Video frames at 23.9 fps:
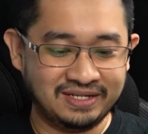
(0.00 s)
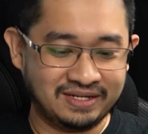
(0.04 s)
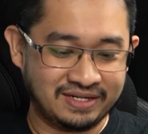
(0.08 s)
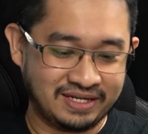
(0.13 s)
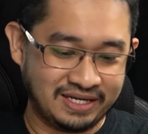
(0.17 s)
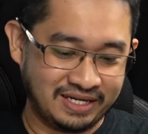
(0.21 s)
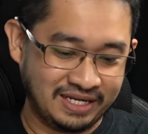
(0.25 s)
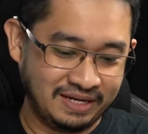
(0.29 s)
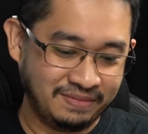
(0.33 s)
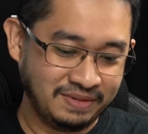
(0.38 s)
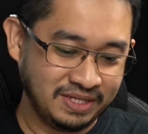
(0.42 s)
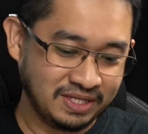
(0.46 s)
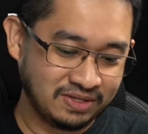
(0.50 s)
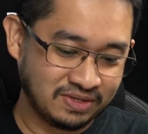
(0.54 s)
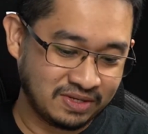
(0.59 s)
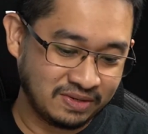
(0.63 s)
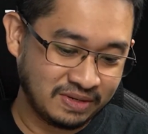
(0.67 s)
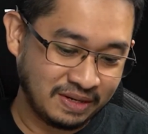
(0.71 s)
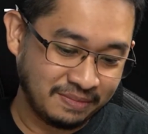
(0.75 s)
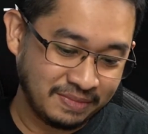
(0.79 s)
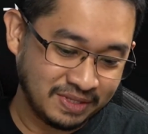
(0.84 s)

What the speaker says: Okay, let me just do